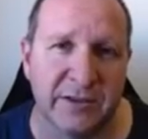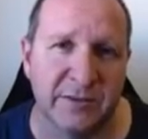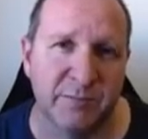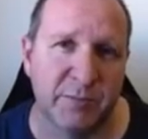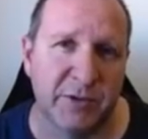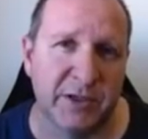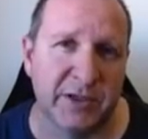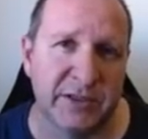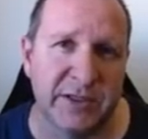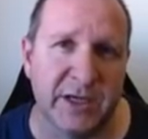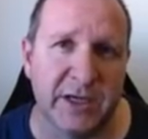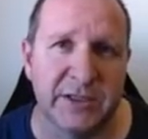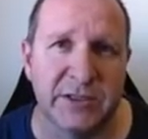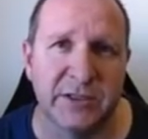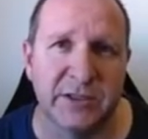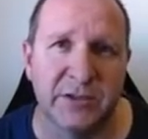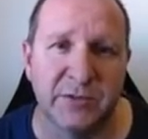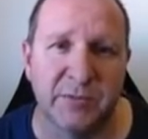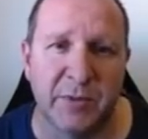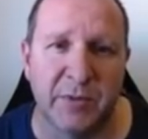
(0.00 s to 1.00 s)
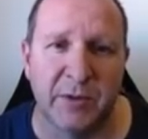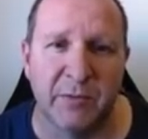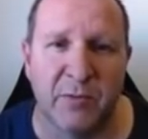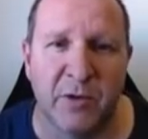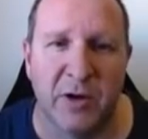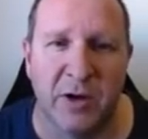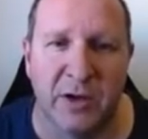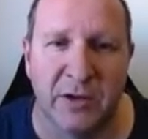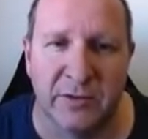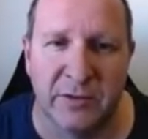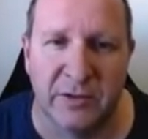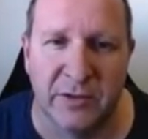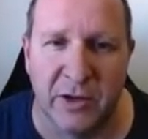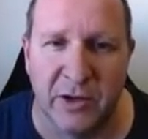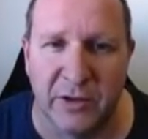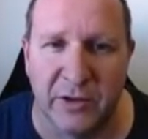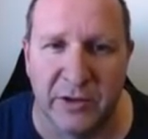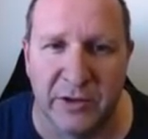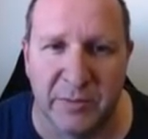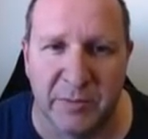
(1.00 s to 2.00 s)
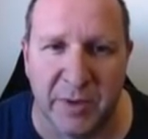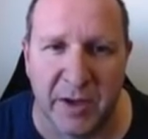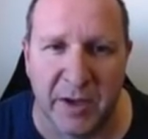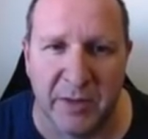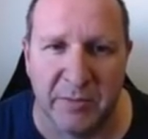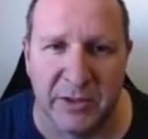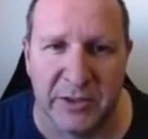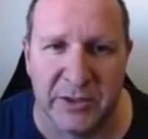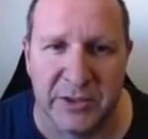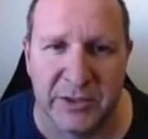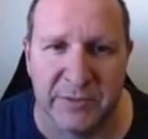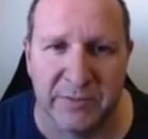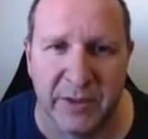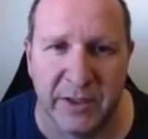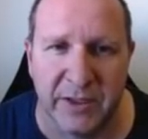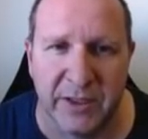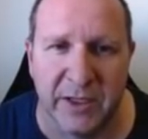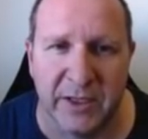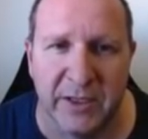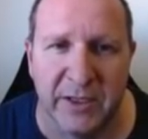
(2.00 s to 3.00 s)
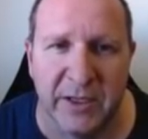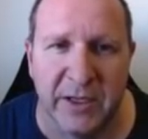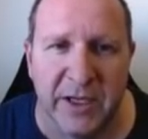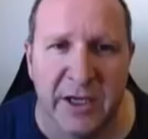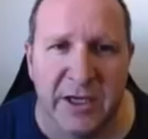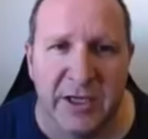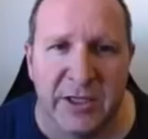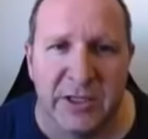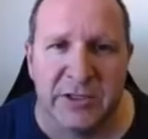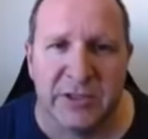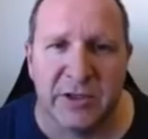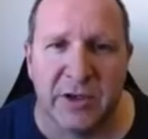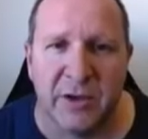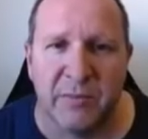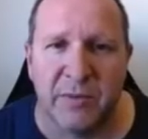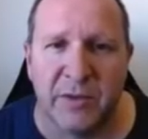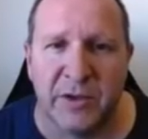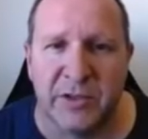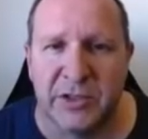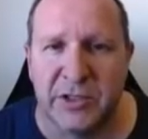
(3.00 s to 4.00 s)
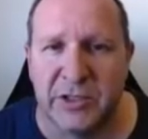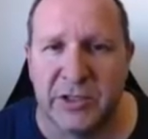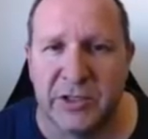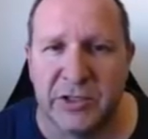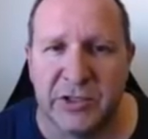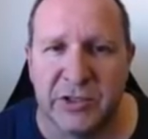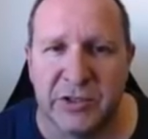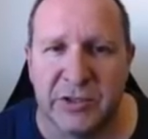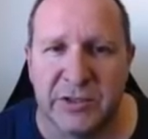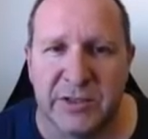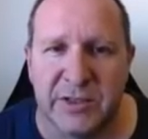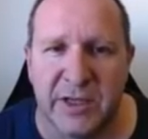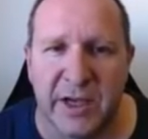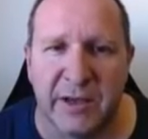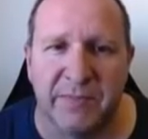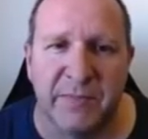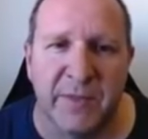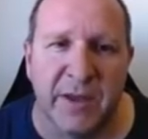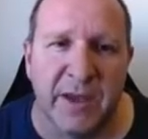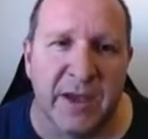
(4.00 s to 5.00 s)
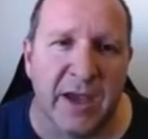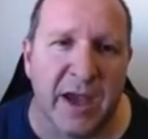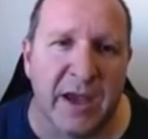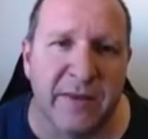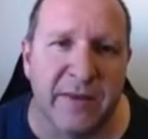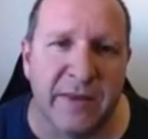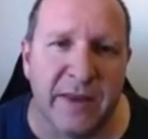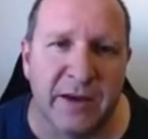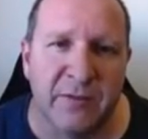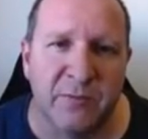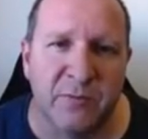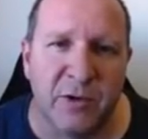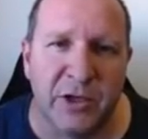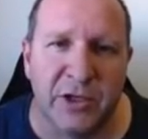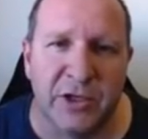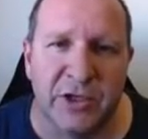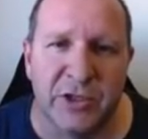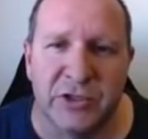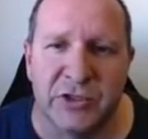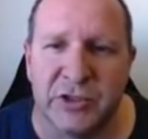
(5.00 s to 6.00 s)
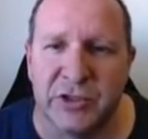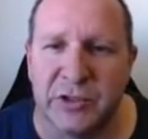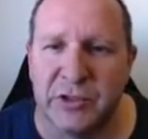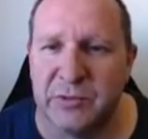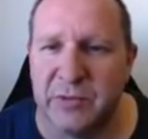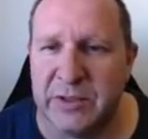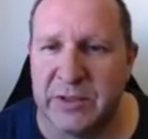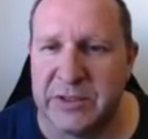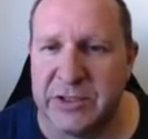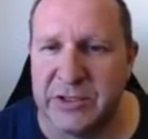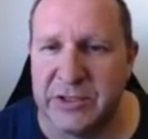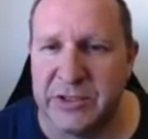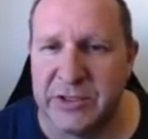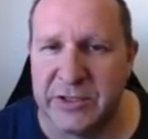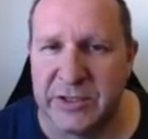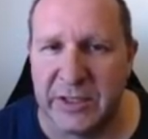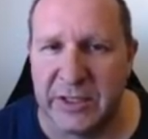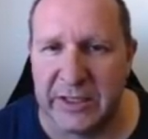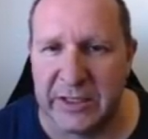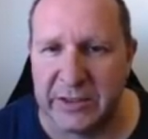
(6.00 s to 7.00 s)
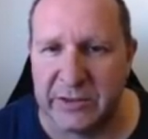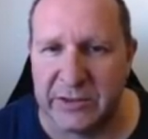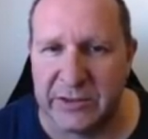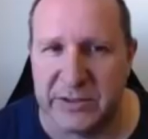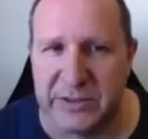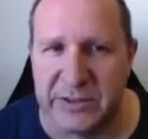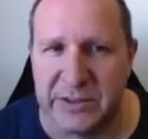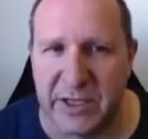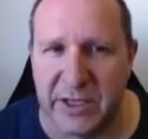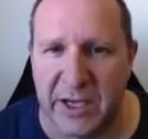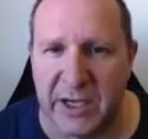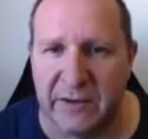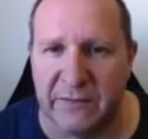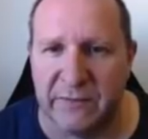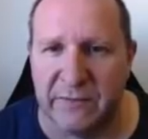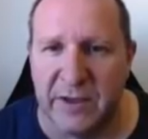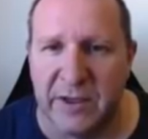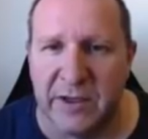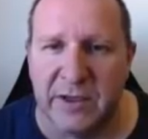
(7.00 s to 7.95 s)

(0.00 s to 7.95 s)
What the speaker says: but it takes a little bit longer to publish. Okay, so you can choose that, and then what you can do is you just click on save.